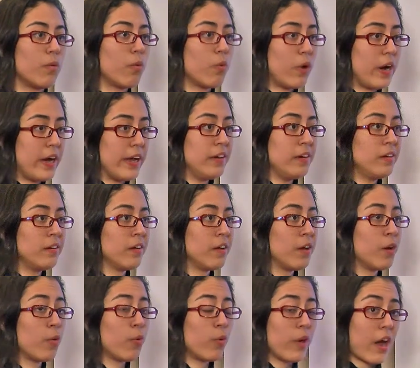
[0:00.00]
One,
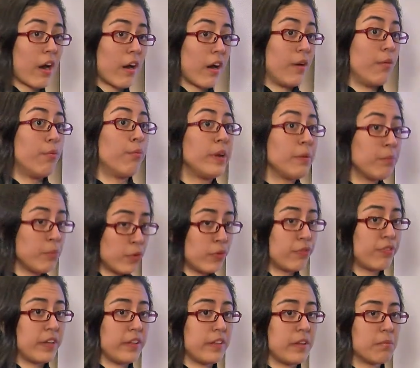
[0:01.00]
we are
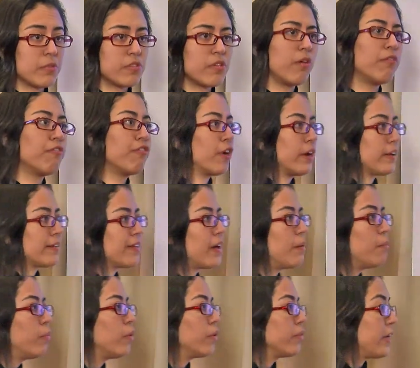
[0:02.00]
removing them. So for
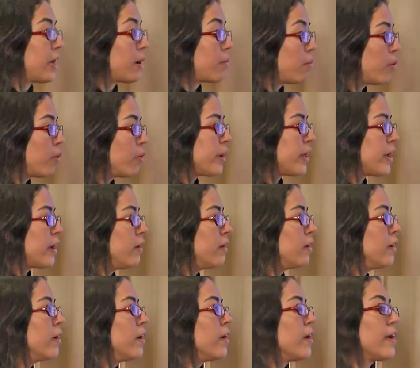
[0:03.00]
example, the ammonia
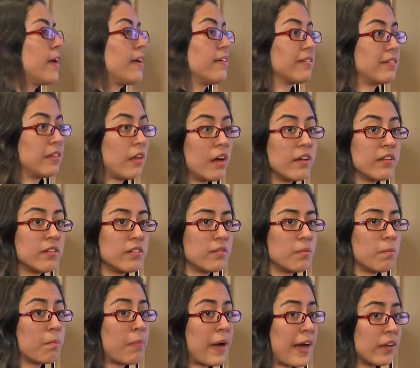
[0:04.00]
is lost
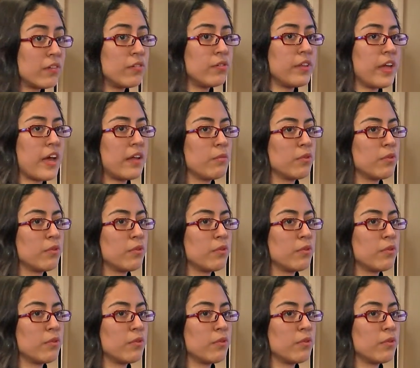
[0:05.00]
back to the